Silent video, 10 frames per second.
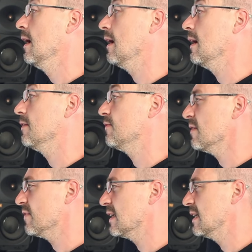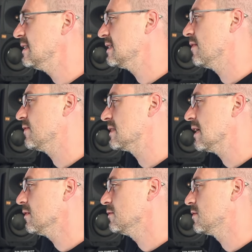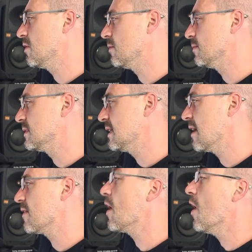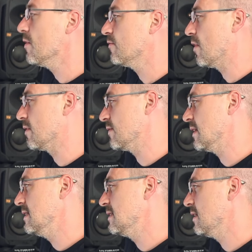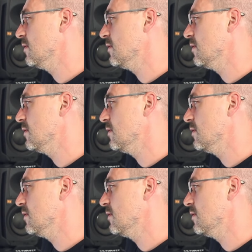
FanFan87, Saludon, Together, High Five is a